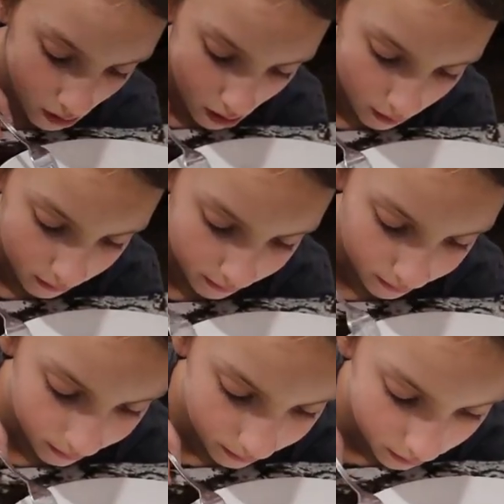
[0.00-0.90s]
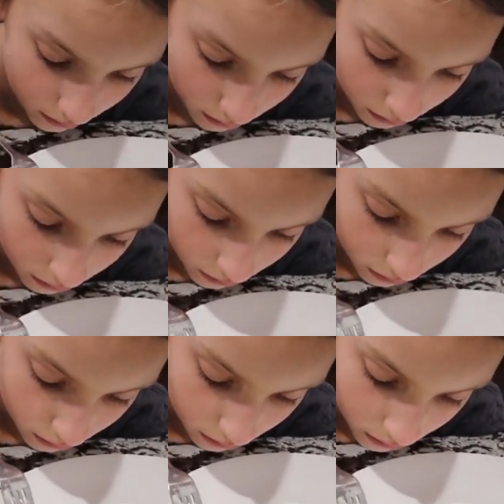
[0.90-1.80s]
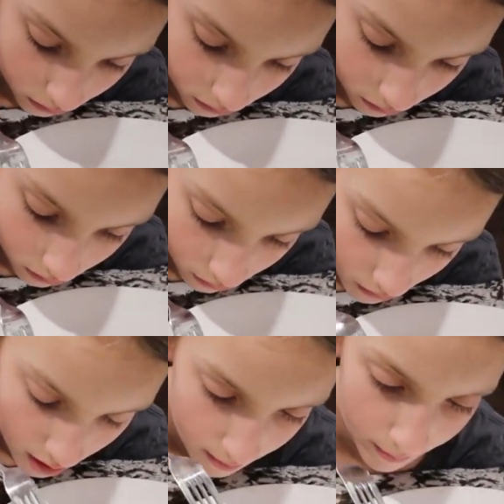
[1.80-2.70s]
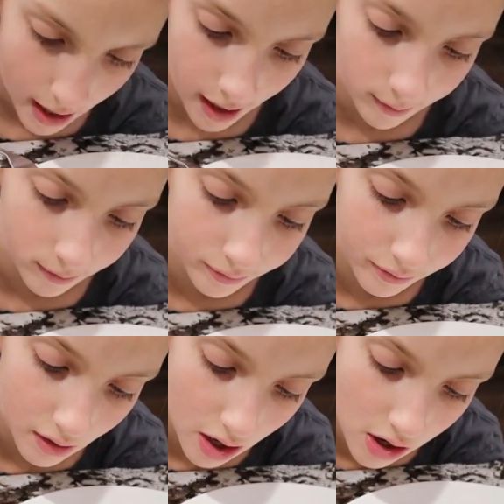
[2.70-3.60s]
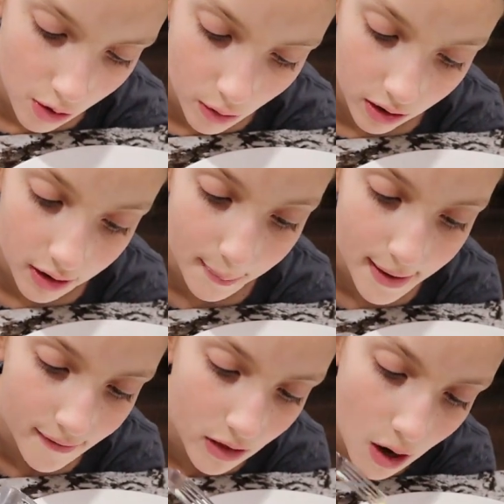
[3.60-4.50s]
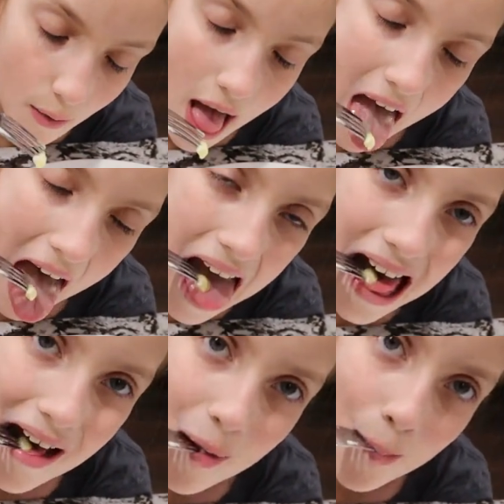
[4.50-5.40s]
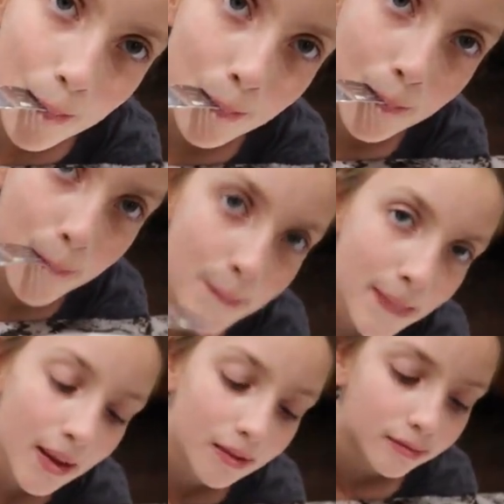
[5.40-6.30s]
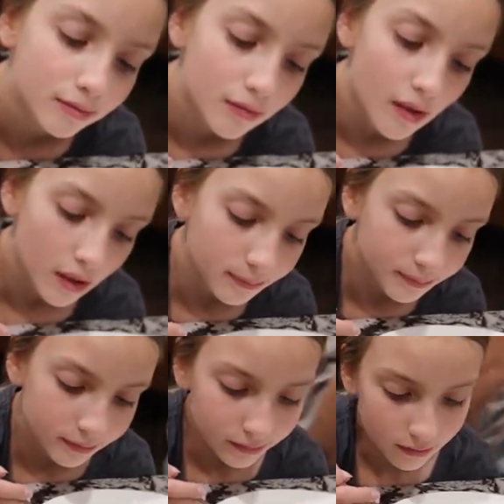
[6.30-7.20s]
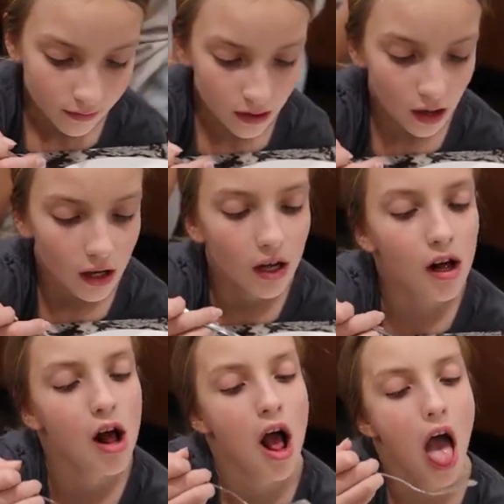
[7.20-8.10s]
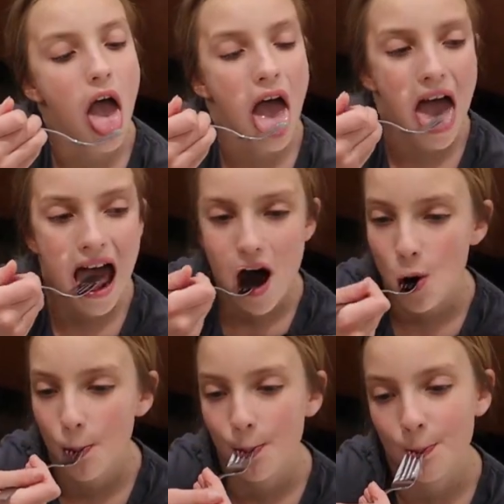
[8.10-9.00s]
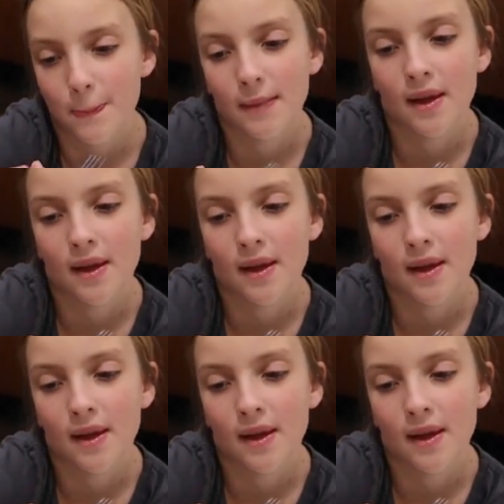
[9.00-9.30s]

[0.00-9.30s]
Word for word: Carmen's not sure she likes these potatoes. Do you like them? Yeah. I don't like the beef though. I want you to try just a little bit of beef. You don't have to eat a lot, just a little bit.